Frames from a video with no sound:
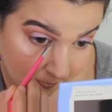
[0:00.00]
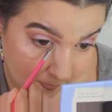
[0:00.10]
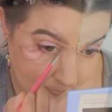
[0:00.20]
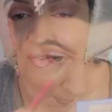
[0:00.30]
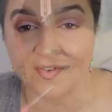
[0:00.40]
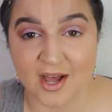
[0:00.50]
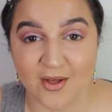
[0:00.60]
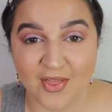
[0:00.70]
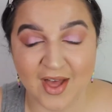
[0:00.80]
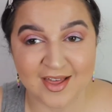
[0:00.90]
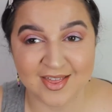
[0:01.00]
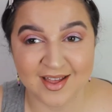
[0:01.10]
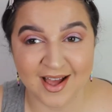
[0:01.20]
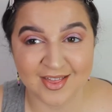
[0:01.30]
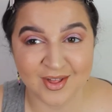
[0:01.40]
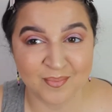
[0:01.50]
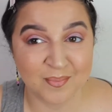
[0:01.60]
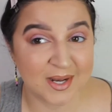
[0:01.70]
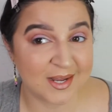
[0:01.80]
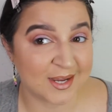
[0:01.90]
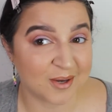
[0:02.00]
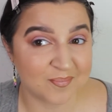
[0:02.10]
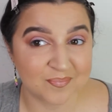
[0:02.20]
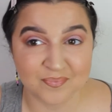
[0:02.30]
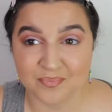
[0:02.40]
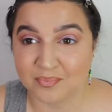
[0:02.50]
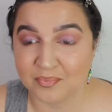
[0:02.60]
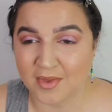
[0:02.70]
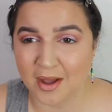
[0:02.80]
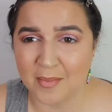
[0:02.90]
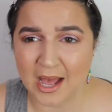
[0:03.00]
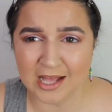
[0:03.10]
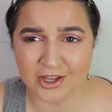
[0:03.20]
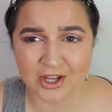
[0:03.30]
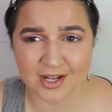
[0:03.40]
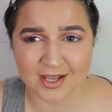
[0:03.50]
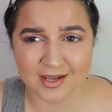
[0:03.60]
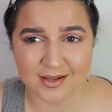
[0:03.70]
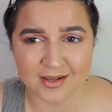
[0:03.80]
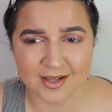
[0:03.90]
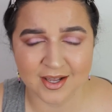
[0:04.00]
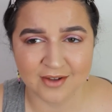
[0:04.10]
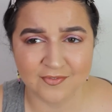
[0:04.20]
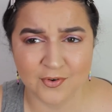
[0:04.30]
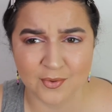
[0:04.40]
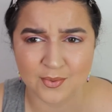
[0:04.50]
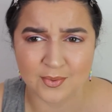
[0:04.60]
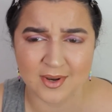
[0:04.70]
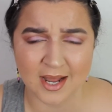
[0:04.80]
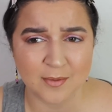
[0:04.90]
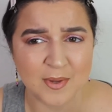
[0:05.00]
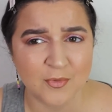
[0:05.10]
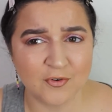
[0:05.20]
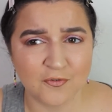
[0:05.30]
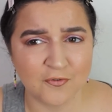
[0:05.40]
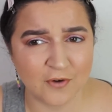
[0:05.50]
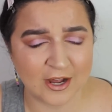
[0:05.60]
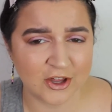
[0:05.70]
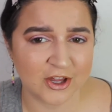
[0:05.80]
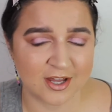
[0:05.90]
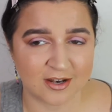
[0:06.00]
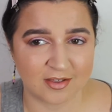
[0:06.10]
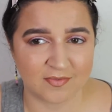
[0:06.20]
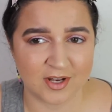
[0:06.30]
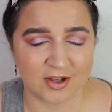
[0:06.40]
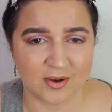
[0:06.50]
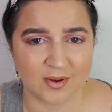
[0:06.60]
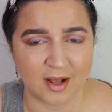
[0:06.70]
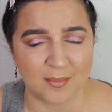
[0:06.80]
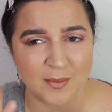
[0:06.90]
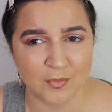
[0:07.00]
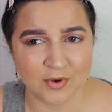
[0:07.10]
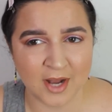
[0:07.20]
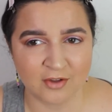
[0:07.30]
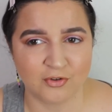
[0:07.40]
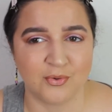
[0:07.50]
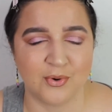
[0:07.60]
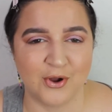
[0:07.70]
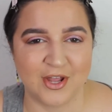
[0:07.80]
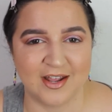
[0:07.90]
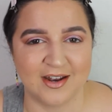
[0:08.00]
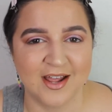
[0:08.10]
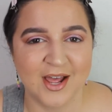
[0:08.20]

So for now, that is the eyes complete. I'm actually feel like a bit more fresh in this video, like a bit more natural looking.